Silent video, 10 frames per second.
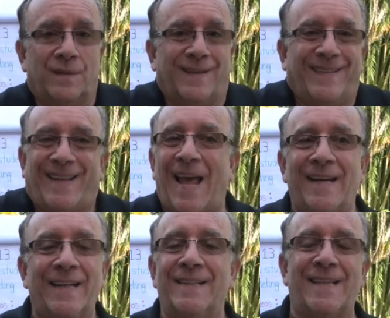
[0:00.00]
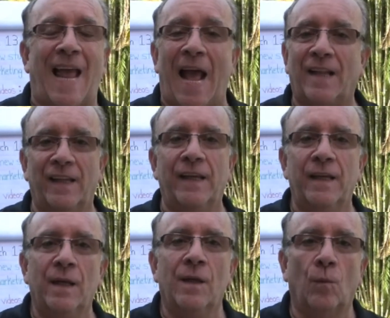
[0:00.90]
that exactly
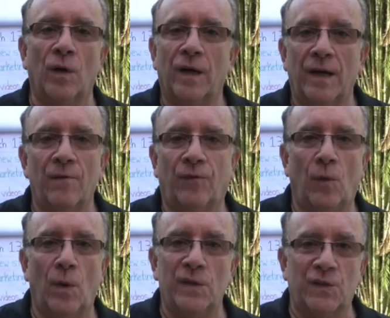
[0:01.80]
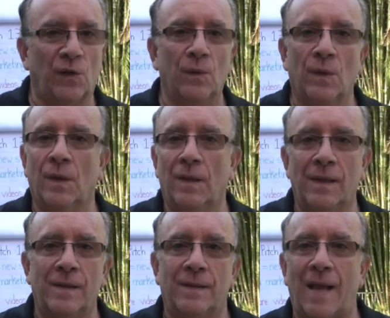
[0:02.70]
what an influencer
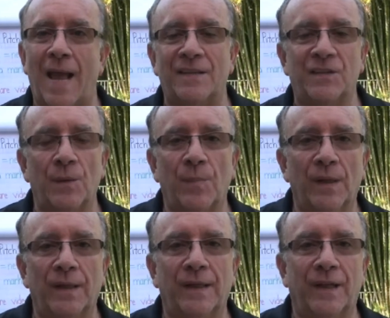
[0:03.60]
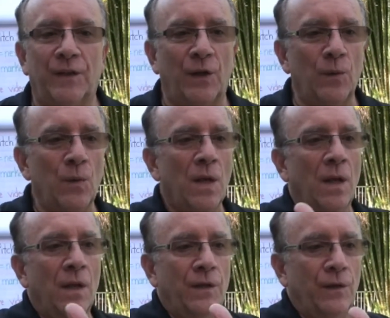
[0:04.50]
has the ability to do?
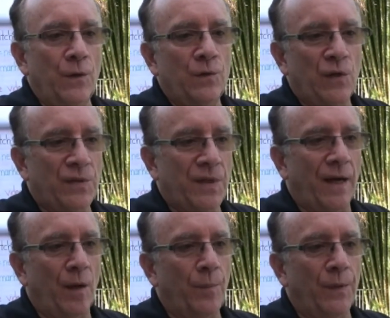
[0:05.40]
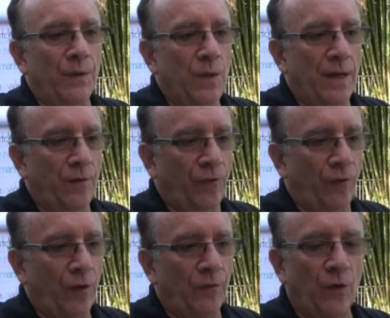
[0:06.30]
You just get up and you get in
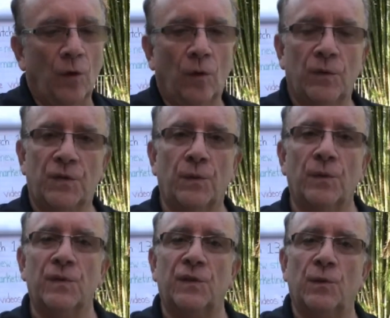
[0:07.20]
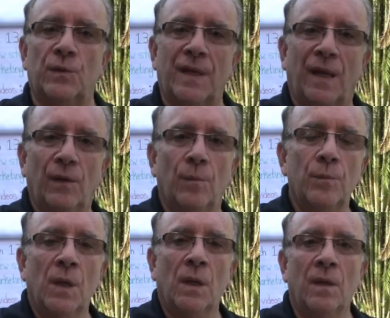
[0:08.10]
front of your students and you tell them,
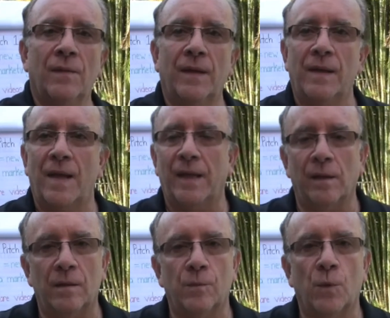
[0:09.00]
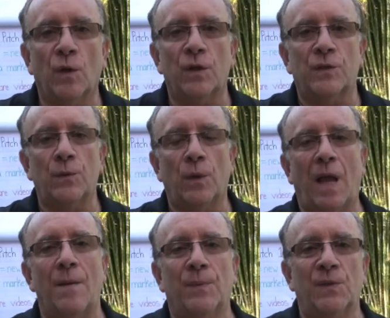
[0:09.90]
hey, we're going to do a
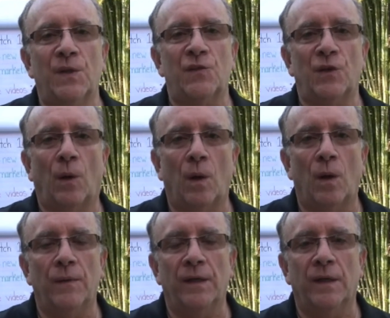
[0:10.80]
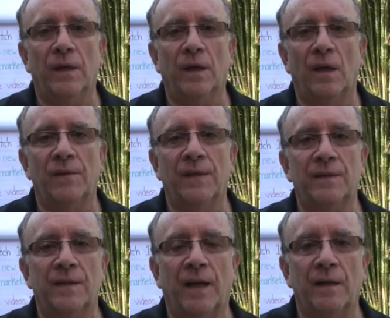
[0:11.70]
competition on the internet.